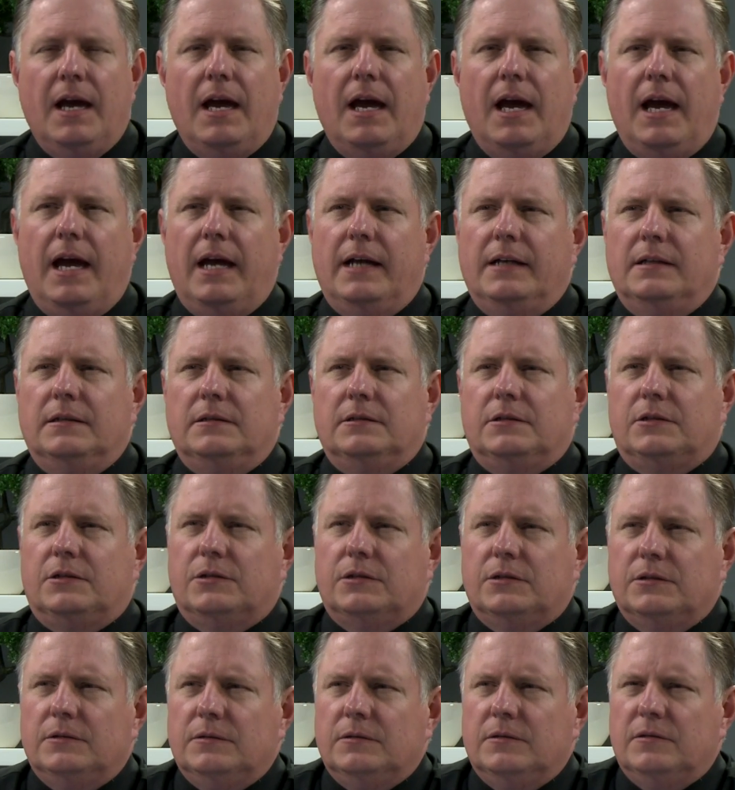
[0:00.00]
And
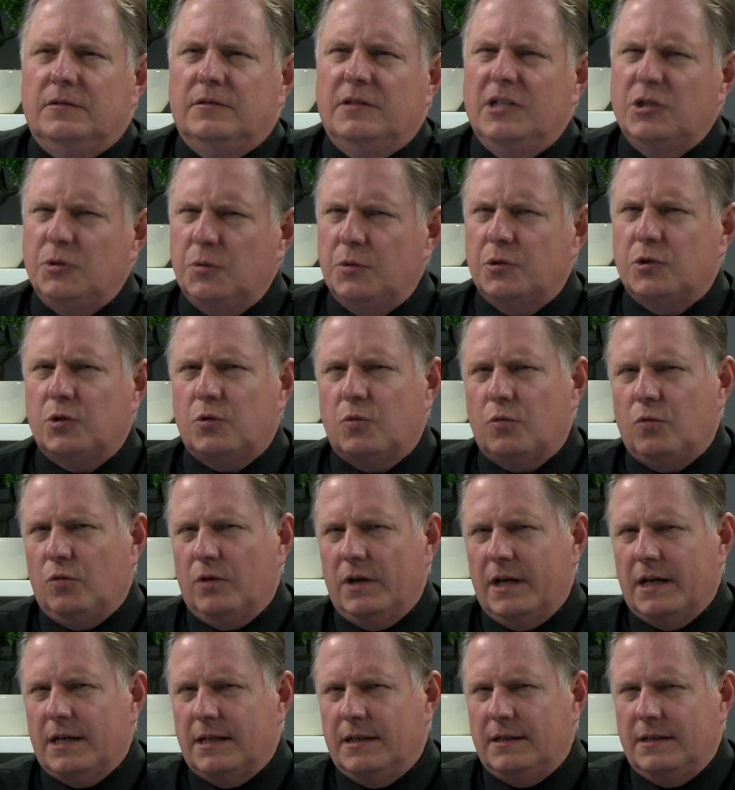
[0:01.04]
this was
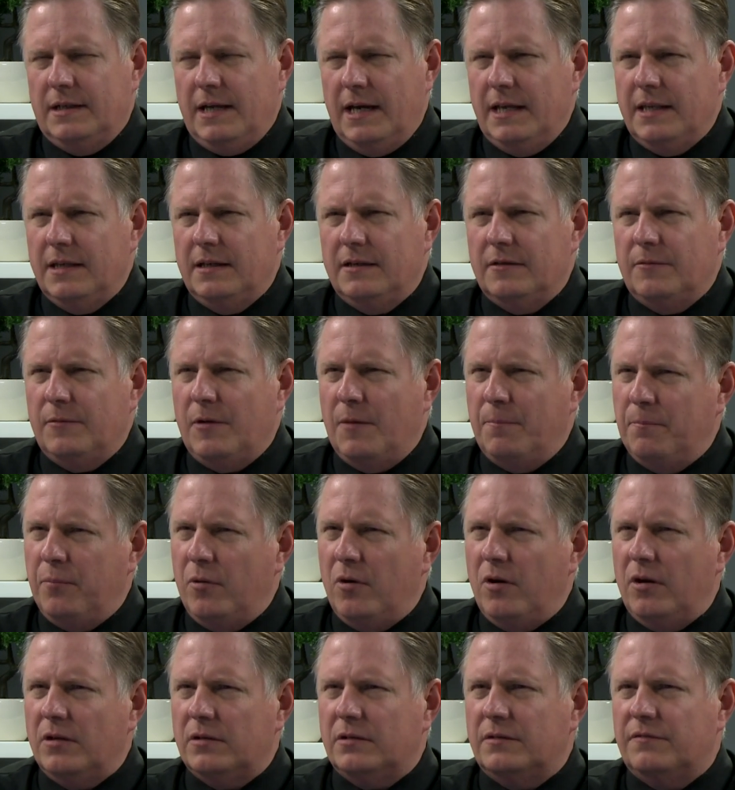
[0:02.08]
another
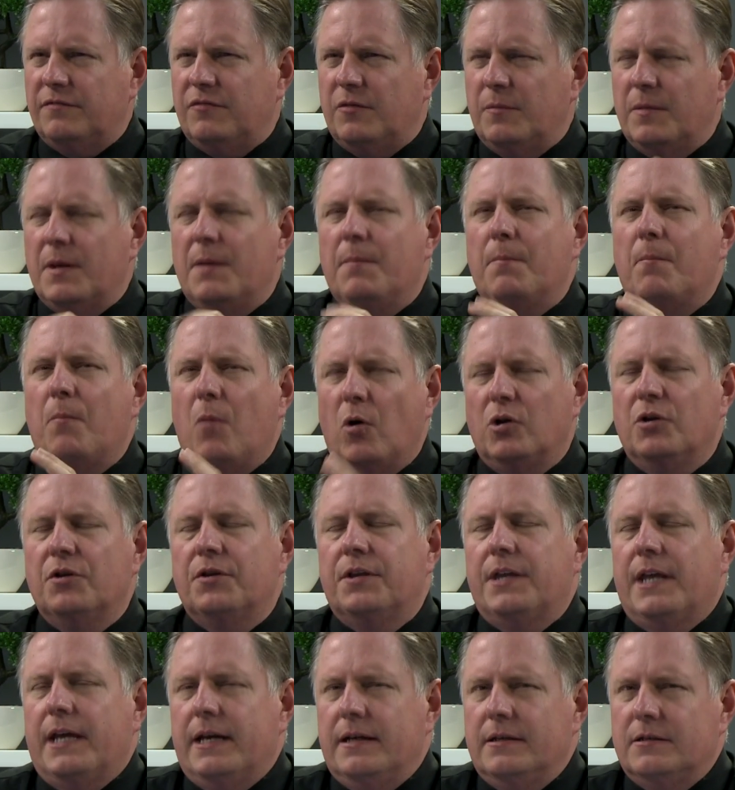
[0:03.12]
apart from the
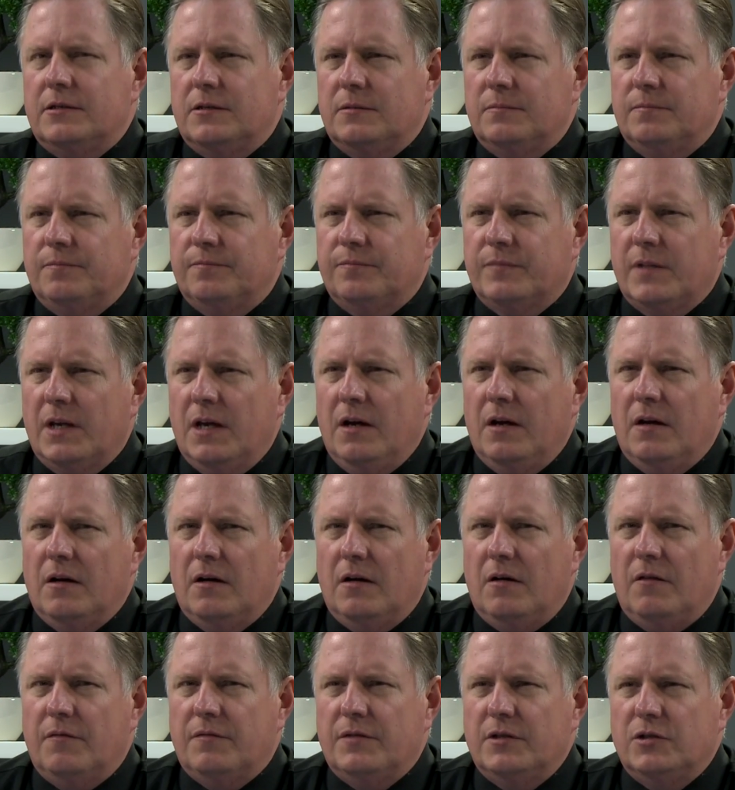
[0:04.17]
monotheism
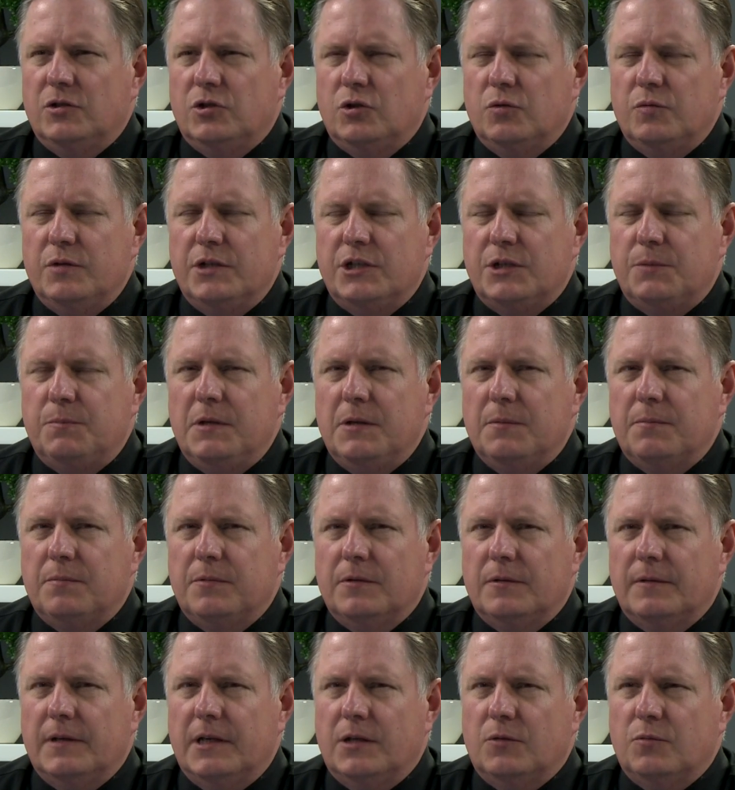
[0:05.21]
of the Jewish
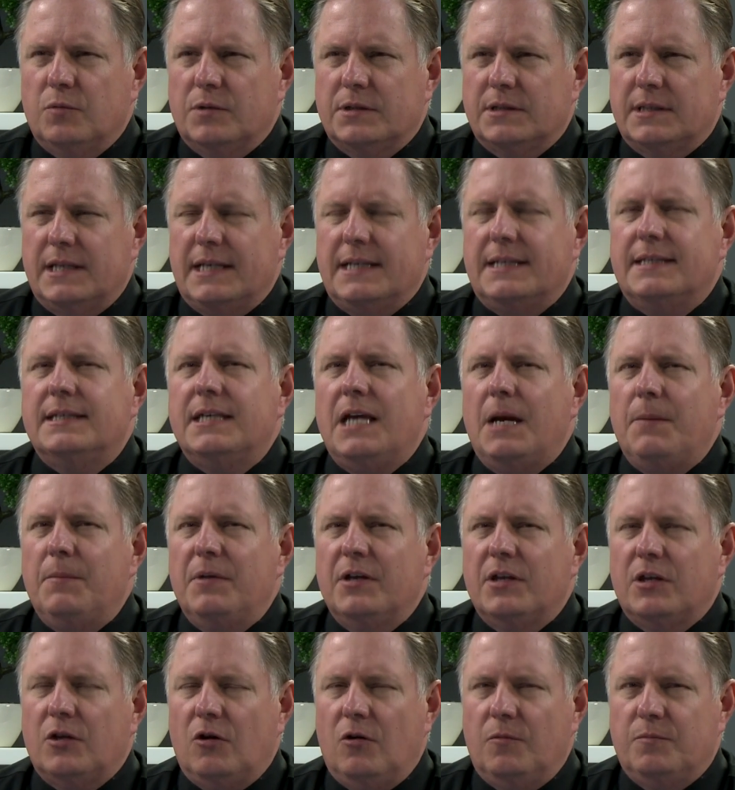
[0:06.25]
people, it was their
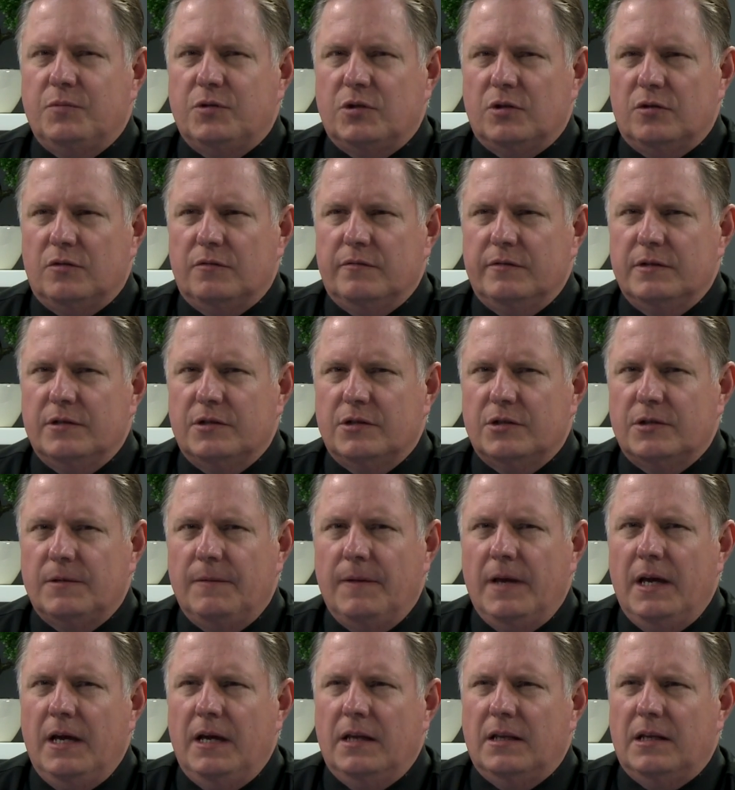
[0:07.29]
Sabbath observance
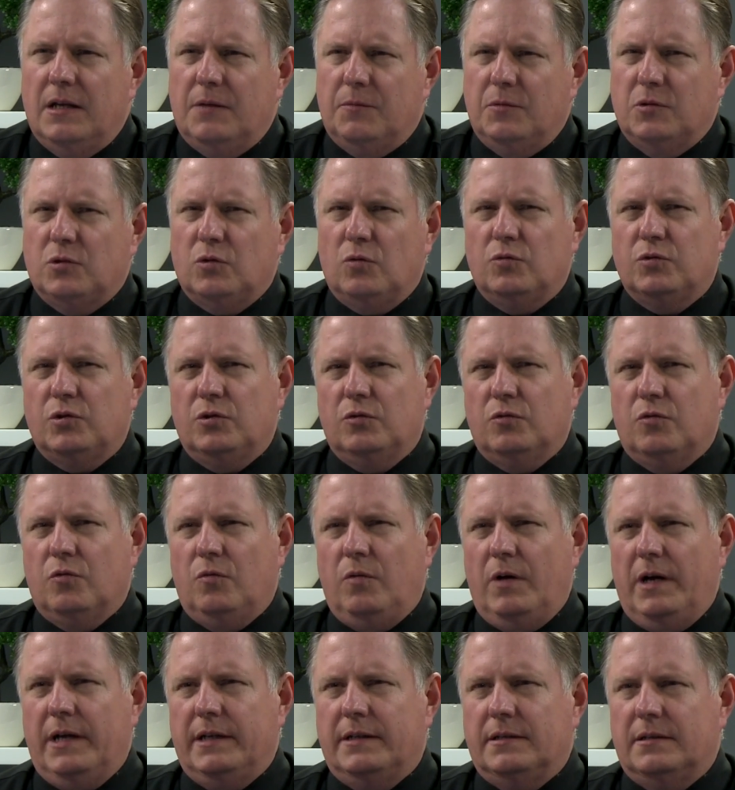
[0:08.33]
It was also
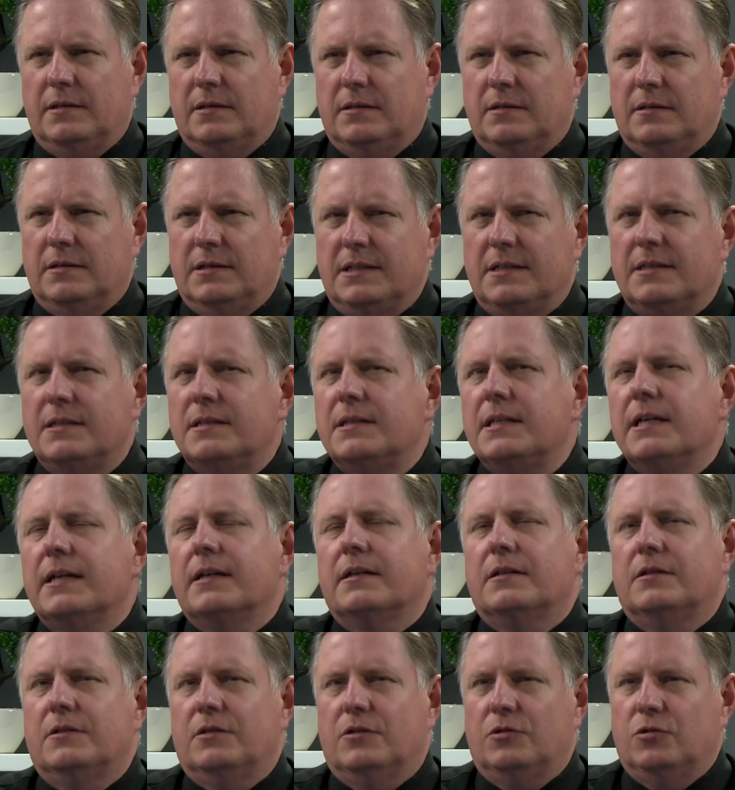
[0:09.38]
quite
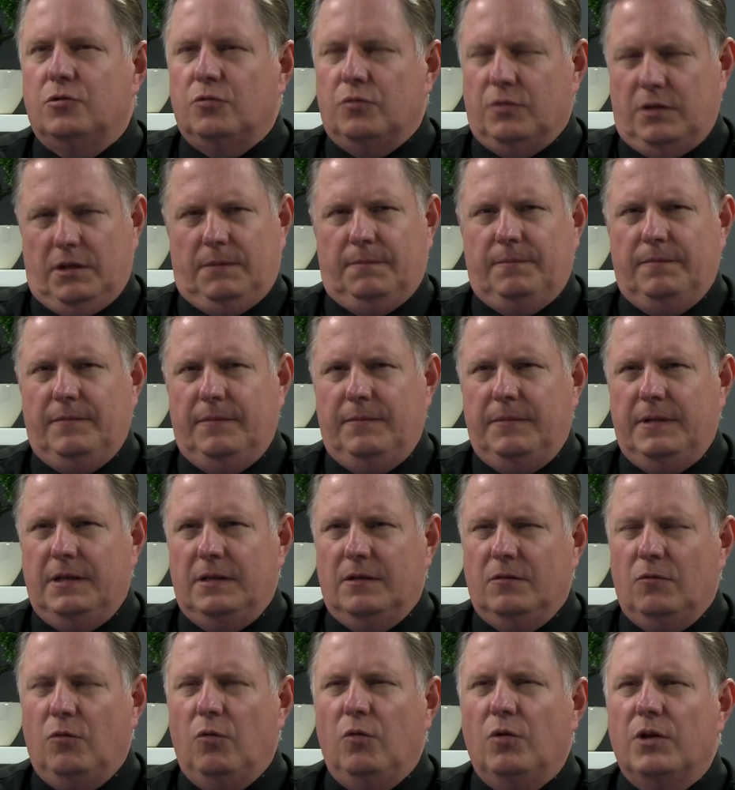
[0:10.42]
distinct to them. I
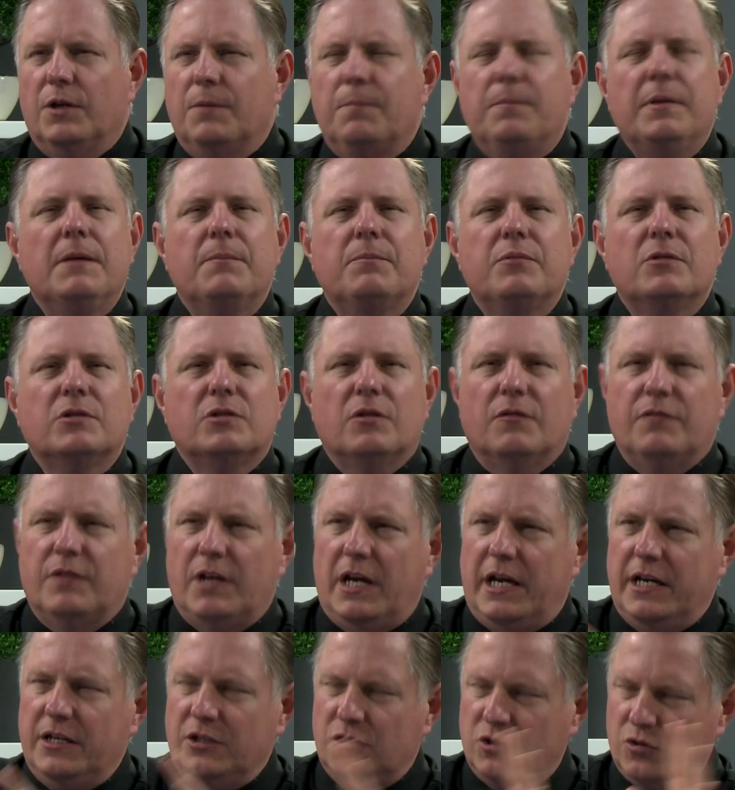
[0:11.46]
mean, all the peoples of the
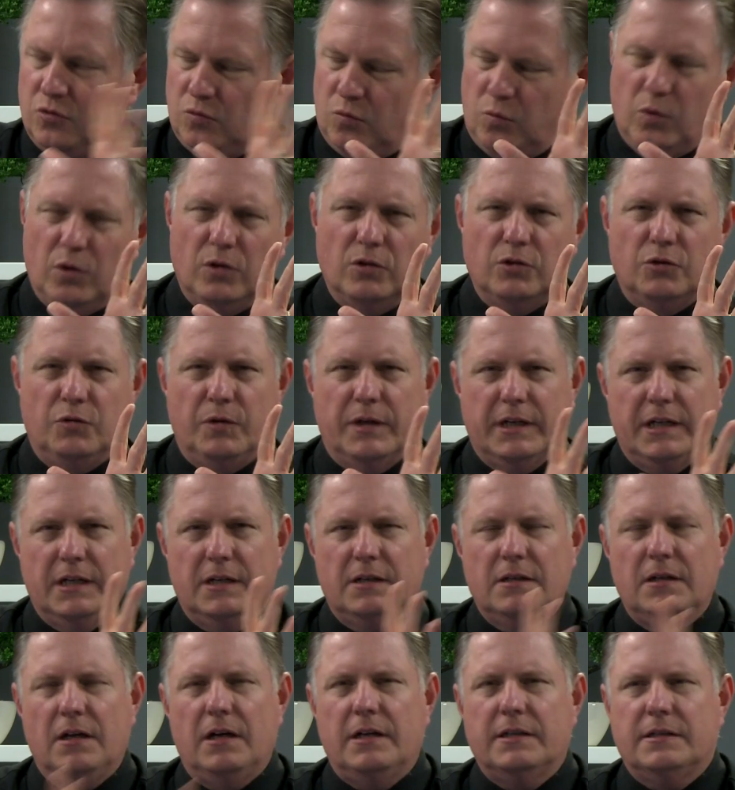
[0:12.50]
ancient world
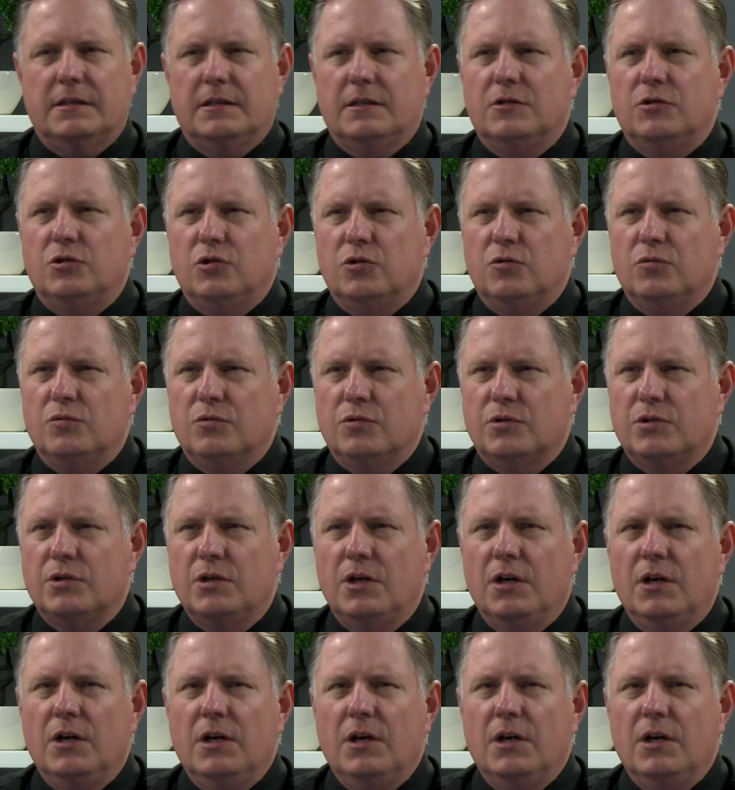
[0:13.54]
recognized the Jews